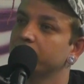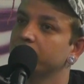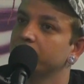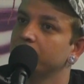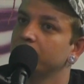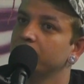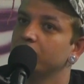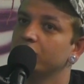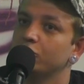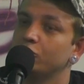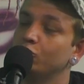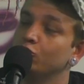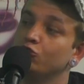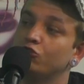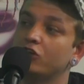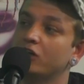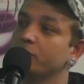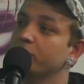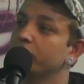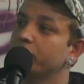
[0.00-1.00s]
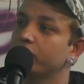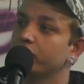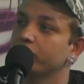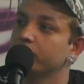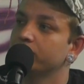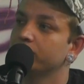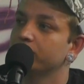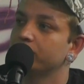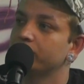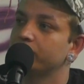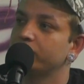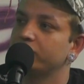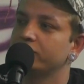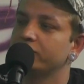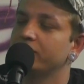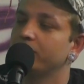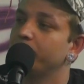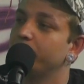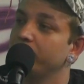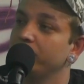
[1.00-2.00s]
Yeah. You coming from
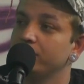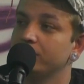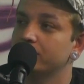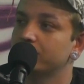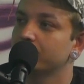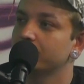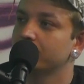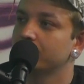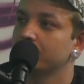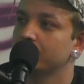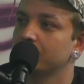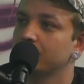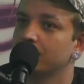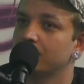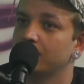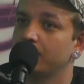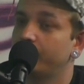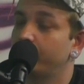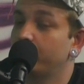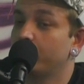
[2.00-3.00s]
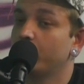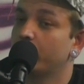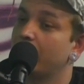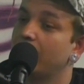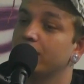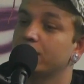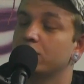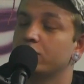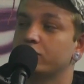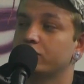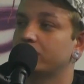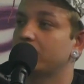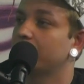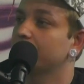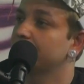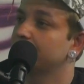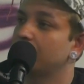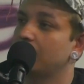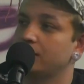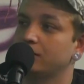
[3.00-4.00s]
Virginia Beach, from what I know, you're
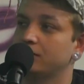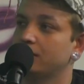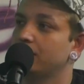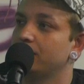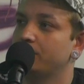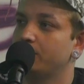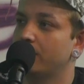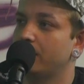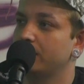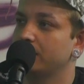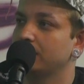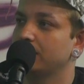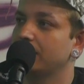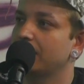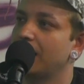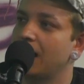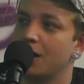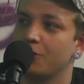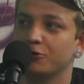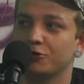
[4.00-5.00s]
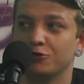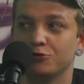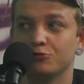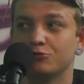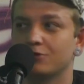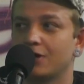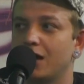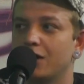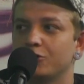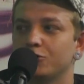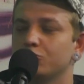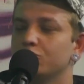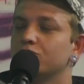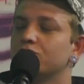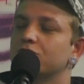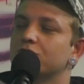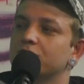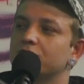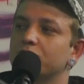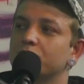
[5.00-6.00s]
not signing to anybody. Like, how are you
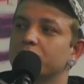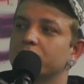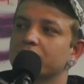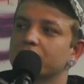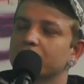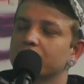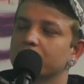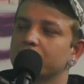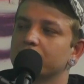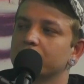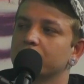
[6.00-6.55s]
doing this stuff?